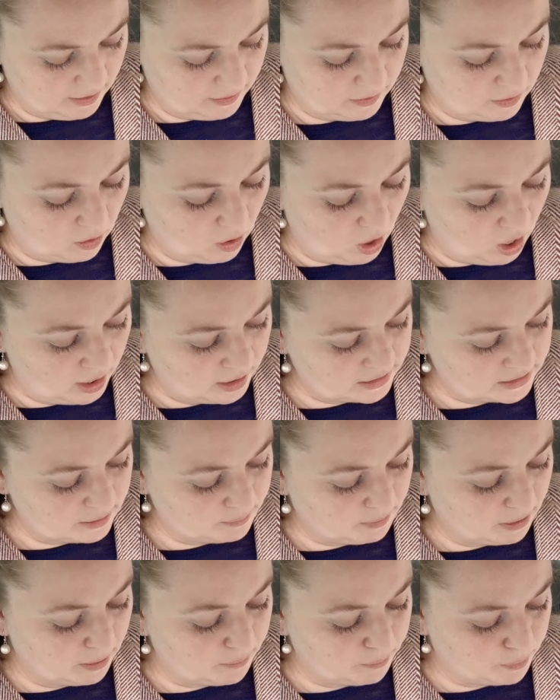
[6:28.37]
There ought to
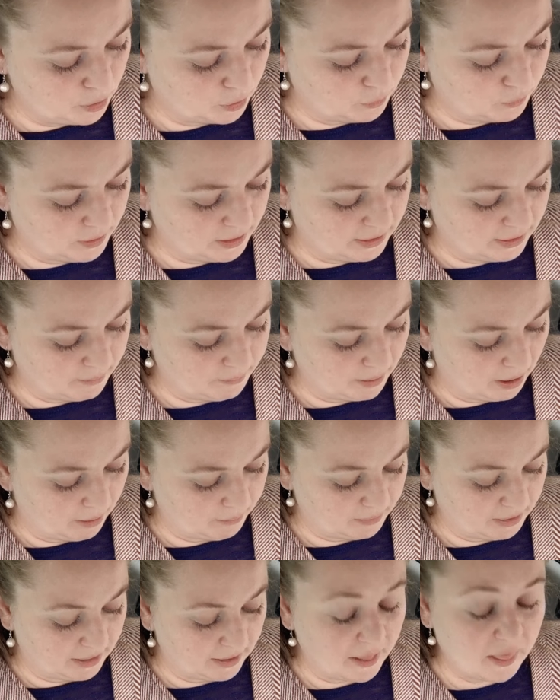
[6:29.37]
be a book written about
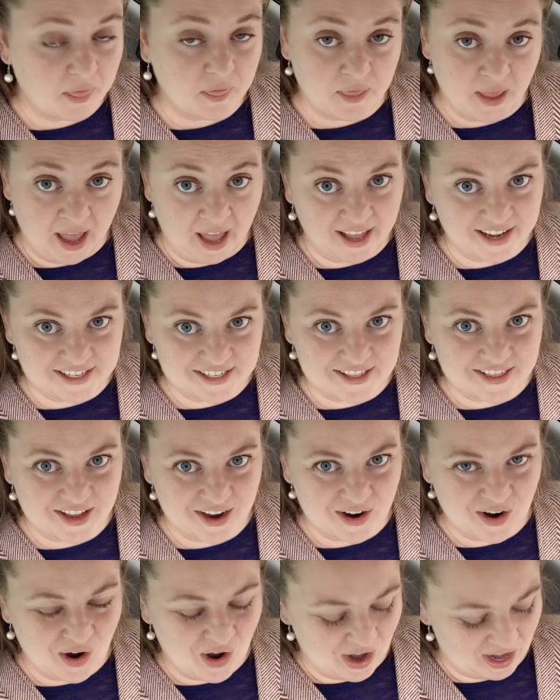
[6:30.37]
me, that
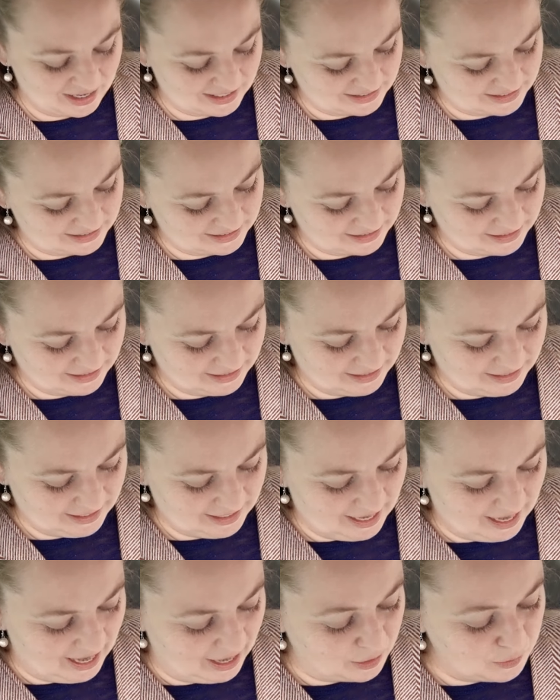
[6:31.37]
there ought.
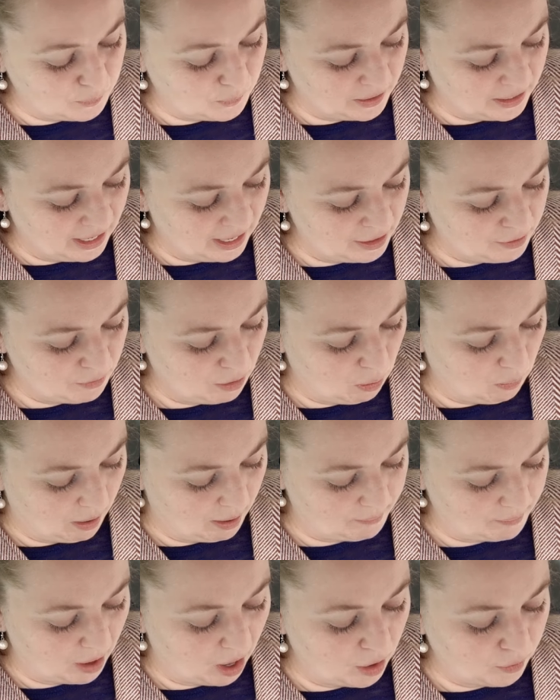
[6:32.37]
And when I grow
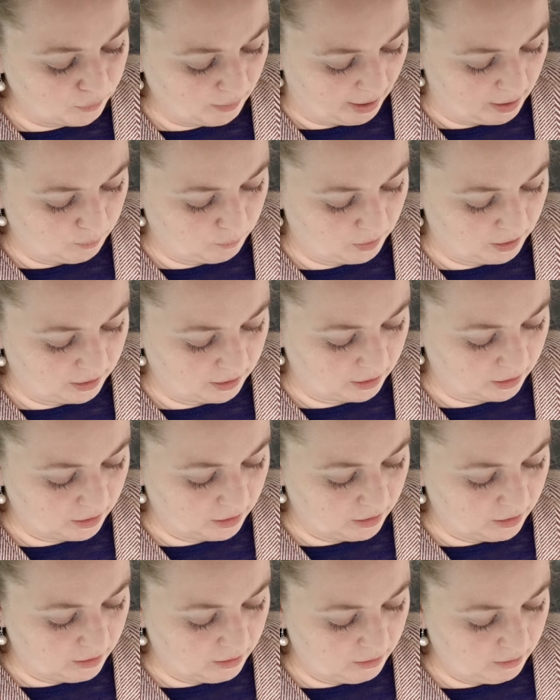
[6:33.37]
up, I'll write one.
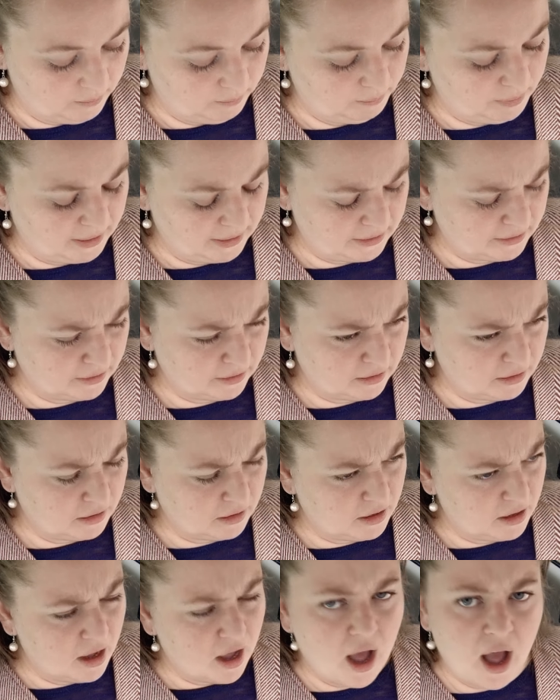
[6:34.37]
But
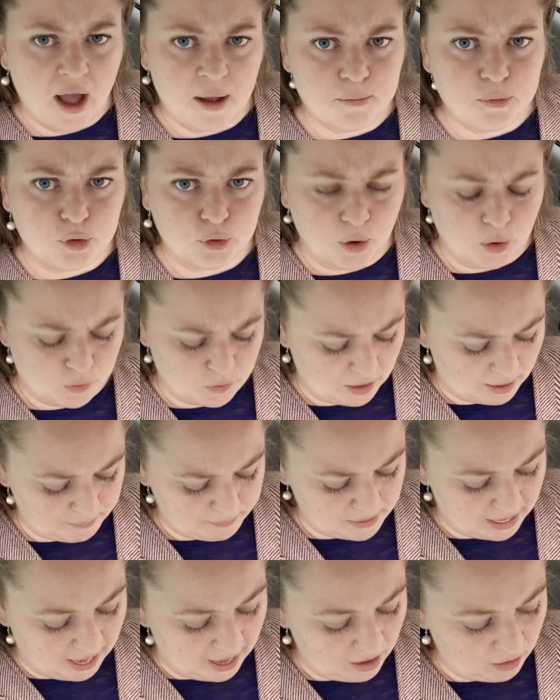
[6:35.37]
I'm grown up
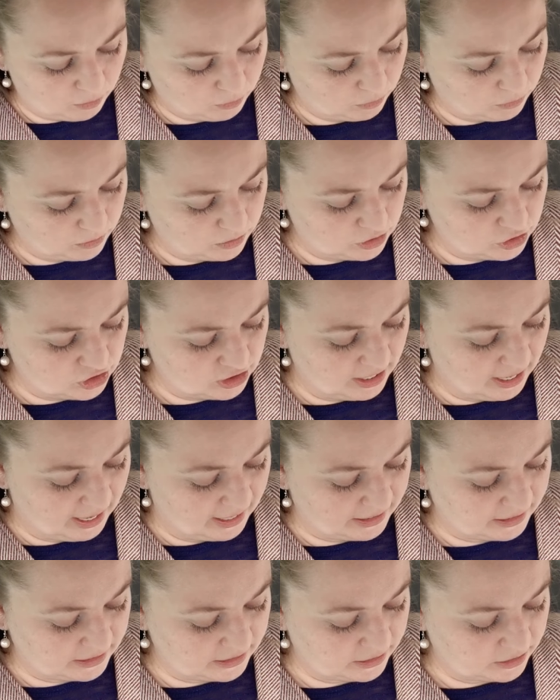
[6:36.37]
now," she
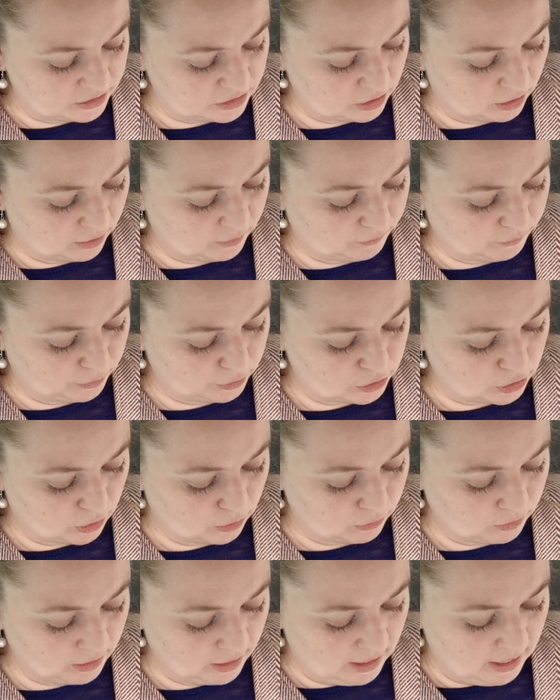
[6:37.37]
added in a sorrowful
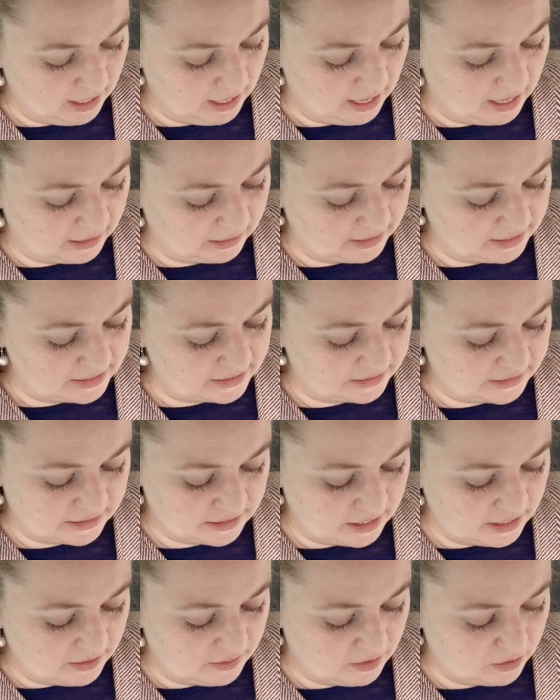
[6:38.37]
tone. "At least,
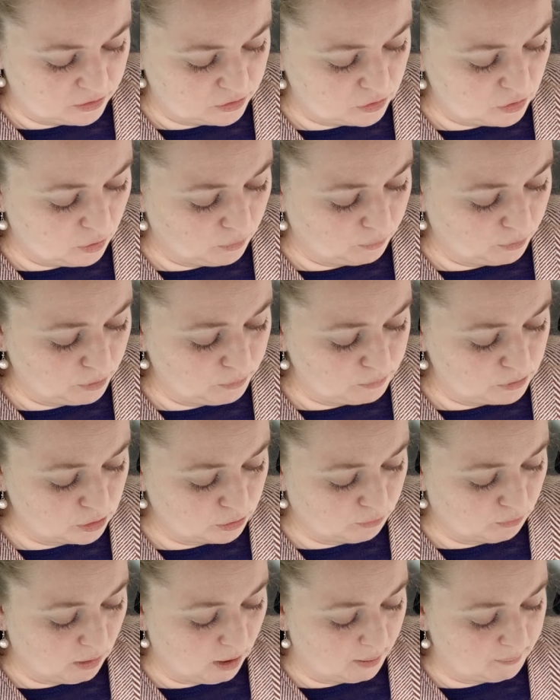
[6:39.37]
there's no room to
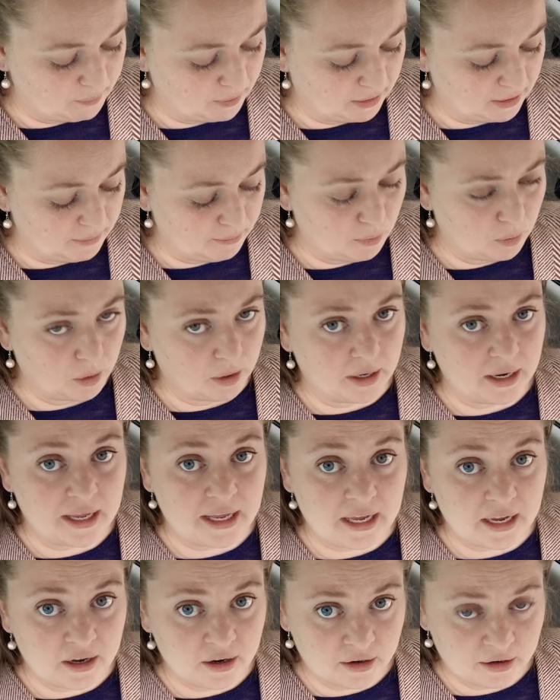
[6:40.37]
grow up any more
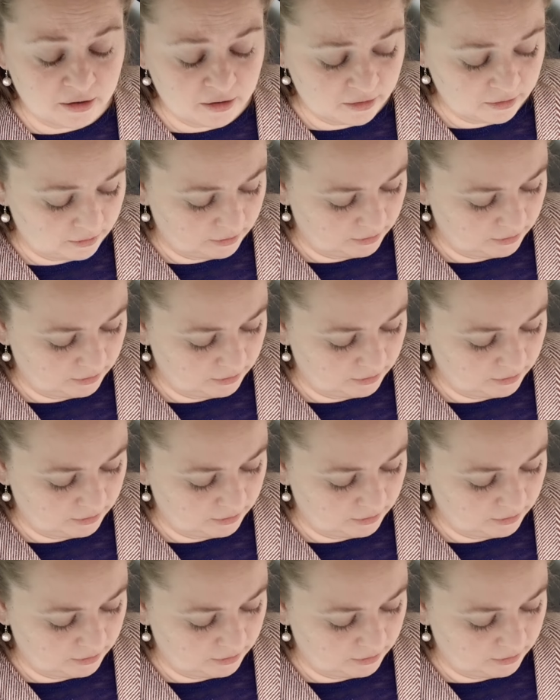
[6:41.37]
here."